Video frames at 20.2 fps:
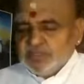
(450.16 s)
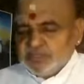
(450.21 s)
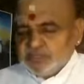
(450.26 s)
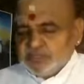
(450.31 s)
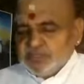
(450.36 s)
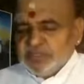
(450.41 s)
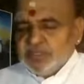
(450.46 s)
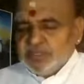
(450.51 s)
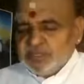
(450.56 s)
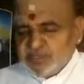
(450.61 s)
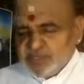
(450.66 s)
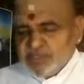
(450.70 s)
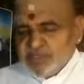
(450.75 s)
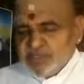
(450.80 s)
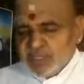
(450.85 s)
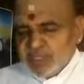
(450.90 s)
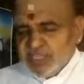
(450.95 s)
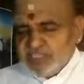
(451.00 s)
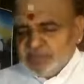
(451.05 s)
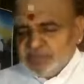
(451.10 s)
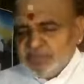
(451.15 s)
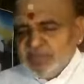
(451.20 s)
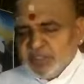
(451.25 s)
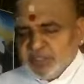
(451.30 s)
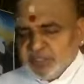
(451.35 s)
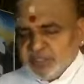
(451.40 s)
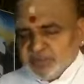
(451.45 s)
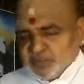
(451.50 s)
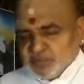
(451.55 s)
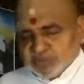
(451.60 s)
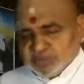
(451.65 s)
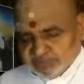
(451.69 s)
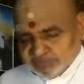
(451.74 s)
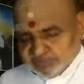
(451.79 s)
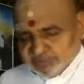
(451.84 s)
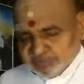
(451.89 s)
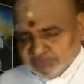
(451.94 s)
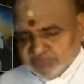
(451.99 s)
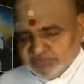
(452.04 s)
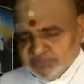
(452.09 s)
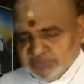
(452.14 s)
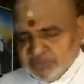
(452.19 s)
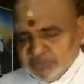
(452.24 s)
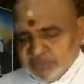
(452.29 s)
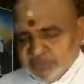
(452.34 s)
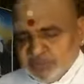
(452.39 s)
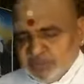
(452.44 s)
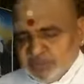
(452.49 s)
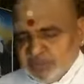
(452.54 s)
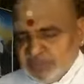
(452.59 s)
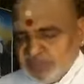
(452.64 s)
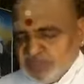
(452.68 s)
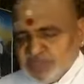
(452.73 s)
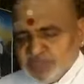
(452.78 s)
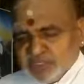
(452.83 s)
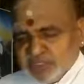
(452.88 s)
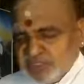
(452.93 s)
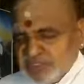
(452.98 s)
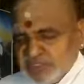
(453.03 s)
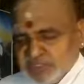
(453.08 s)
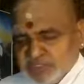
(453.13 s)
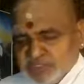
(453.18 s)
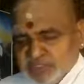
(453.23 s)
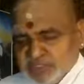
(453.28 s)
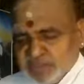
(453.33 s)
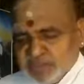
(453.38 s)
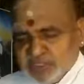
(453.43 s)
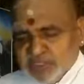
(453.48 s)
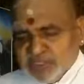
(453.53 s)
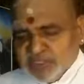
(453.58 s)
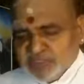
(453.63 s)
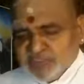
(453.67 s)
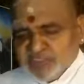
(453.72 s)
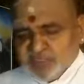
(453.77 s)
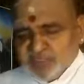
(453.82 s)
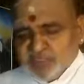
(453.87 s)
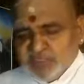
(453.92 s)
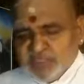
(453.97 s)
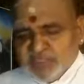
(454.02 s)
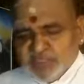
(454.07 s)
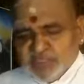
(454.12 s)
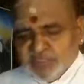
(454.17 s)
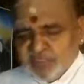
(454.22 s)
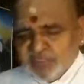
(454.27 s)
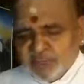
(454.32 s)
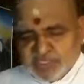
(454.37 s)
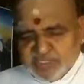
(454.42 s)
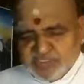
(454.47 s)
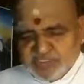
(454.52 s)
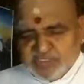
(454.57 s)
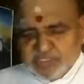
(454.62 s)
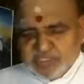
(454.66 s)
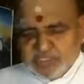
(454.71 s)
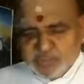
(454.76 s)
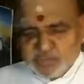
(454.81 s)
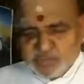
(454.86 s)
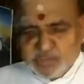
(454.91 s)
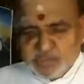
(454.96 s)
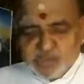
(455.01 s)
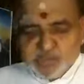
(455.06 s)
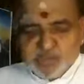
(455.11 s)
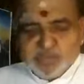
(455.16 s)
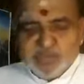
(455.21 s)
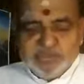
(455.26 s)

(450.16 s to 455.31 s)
But you should ask me also. You said such a big lecture, my dear, what is that I should do?